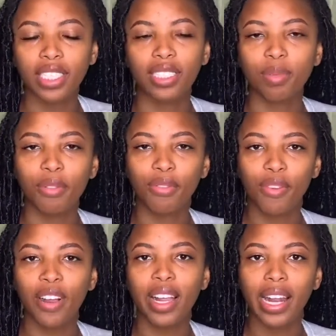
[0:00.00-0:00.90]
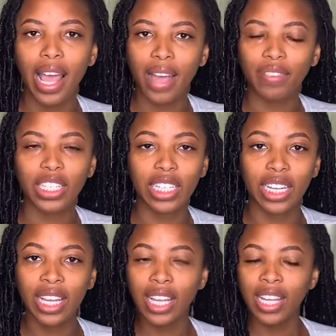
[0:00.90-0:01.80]
before and after
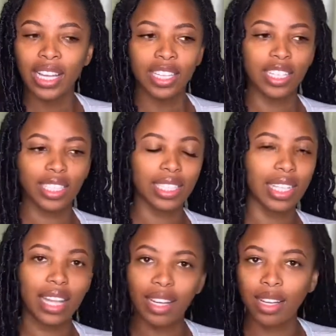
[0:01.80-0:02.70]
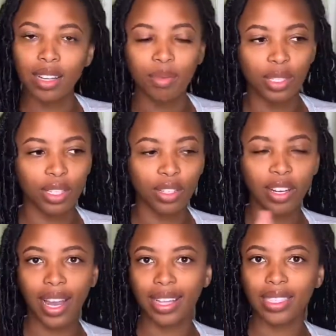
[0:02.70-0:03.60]
your setup, you know, your
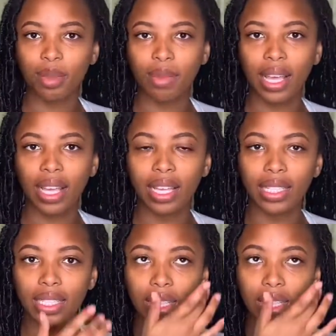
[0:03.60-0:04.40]
SMAs,